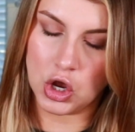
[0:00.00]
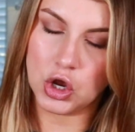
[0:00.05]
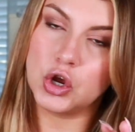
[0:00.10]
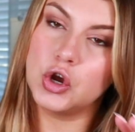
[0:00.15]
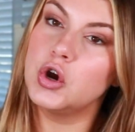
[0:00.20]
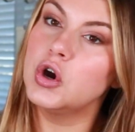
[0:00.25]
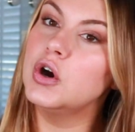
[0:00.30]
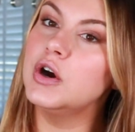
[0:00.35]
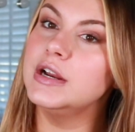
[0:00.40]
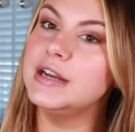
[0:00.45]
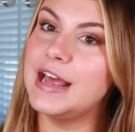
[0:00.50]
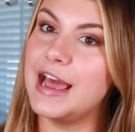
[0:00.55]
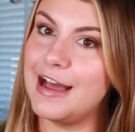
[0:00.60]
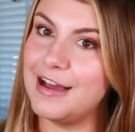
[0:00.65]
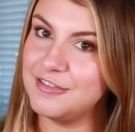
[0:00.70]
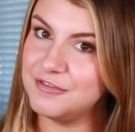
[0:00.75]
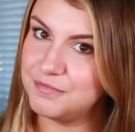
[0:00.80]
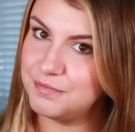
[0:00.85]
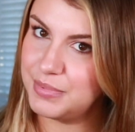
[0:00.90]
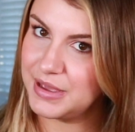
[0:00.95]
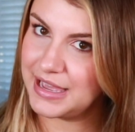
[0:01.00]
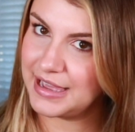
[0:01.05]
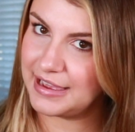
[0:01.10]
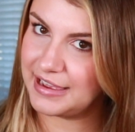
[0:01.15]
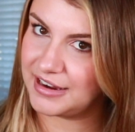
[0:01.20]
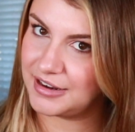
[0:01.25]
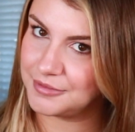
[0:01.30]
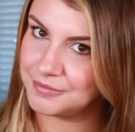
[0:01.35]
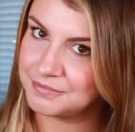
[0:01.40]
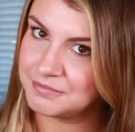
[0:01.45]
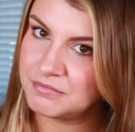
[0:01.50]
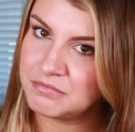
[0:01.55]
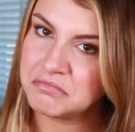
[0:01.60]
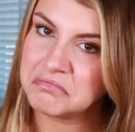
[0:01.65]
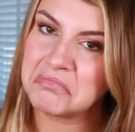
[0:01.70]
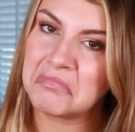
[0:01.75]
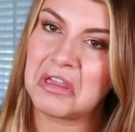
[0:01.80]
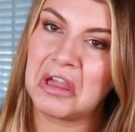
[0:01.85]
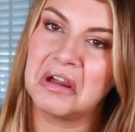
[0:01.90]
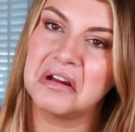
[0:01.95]
Could have been
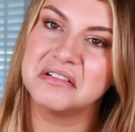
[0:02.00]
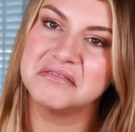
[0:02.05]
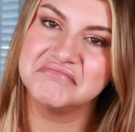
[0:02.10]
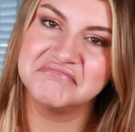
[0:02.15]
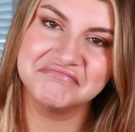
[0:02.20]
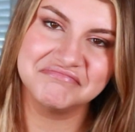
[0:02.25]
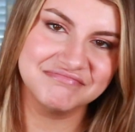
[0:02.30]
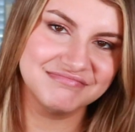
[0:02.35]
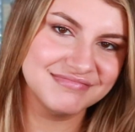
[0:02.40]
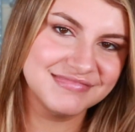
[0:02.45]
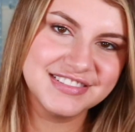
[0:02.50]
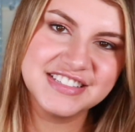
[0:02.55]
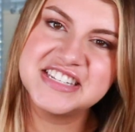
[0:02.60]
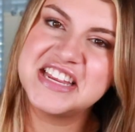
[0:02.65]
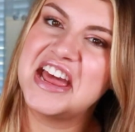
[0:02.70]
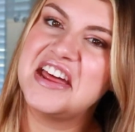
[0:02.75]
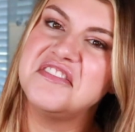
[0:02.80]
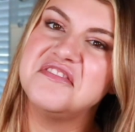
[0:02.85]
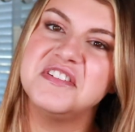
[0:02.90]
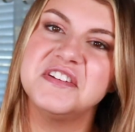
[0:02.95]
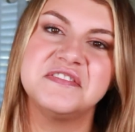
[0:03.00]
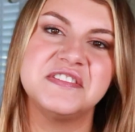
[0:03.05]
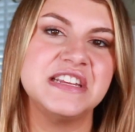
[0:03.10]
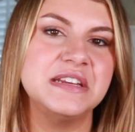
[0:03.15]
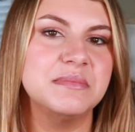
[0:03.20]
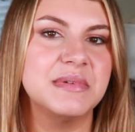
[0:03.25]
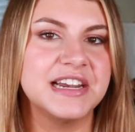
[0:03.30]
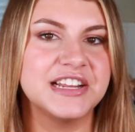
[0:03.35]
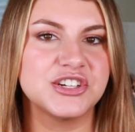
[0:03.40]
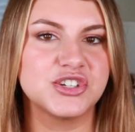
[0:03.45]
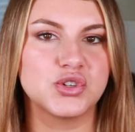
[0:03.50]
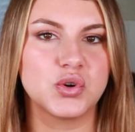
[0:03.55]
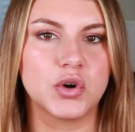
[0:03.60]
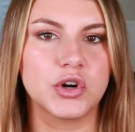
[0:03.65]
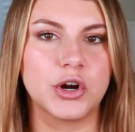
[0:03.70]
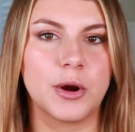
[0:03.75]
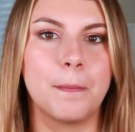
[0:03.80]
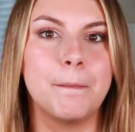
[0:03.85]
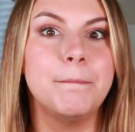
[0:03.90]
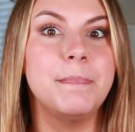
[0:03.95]
10, 15 minutes
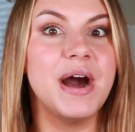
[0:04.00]
shorter,